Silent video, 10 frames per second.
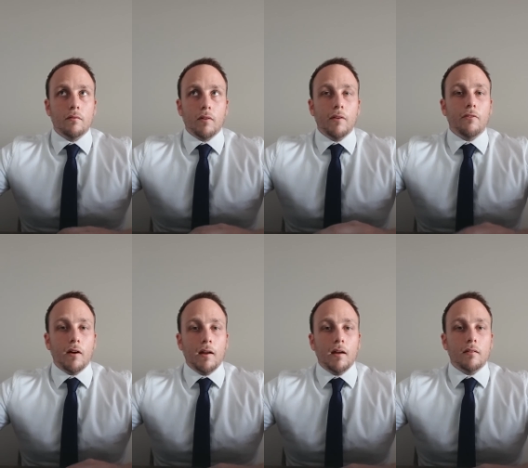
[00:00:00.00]

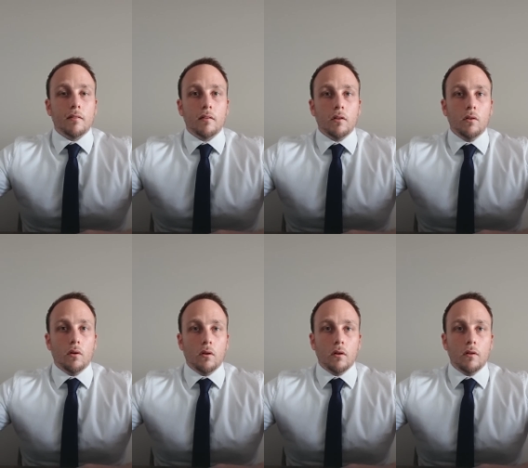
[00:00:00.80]
refinance
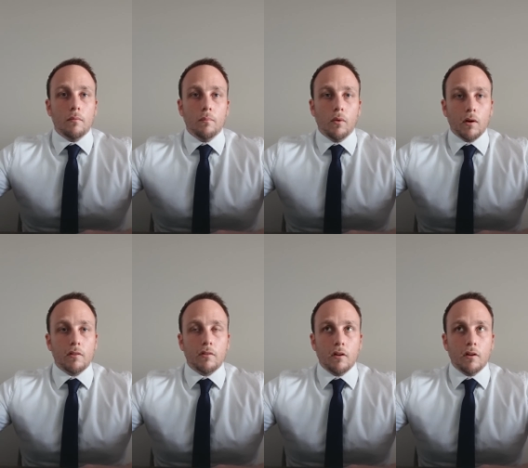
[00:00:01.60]
your mortgage